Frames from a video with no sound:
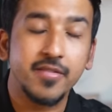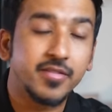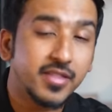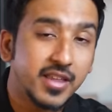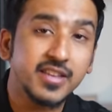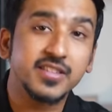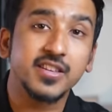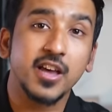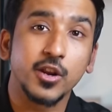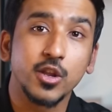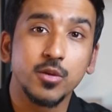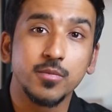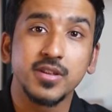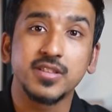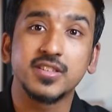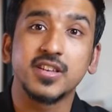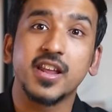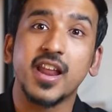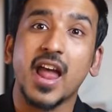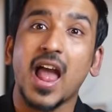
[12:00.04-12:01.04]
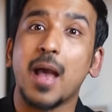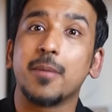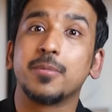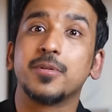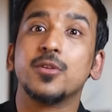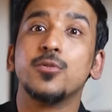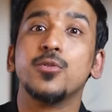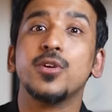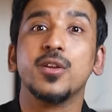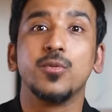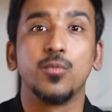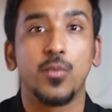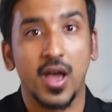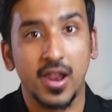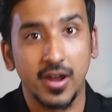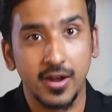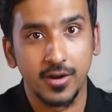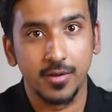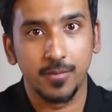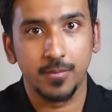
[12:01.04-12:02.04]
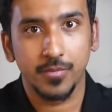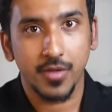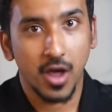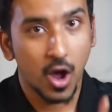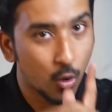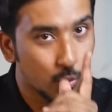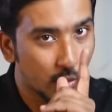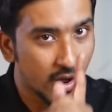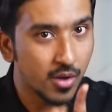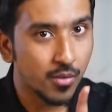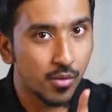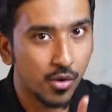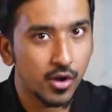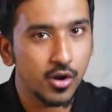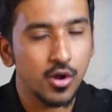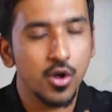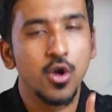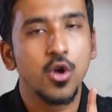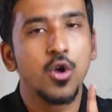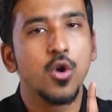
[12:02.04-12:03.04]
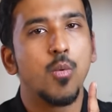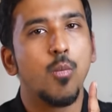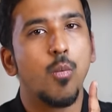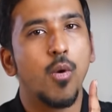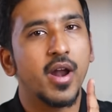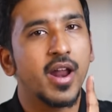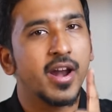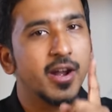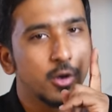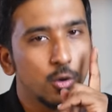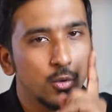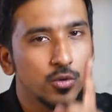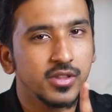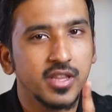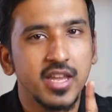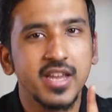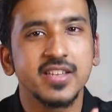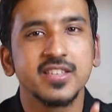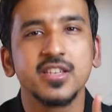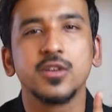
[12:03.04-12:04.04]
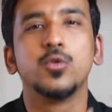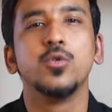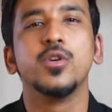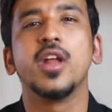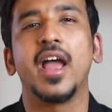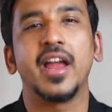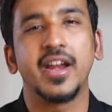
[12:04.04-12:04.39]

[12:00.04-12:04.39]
And these arguments are absolutely valid. However, what I don't think is a good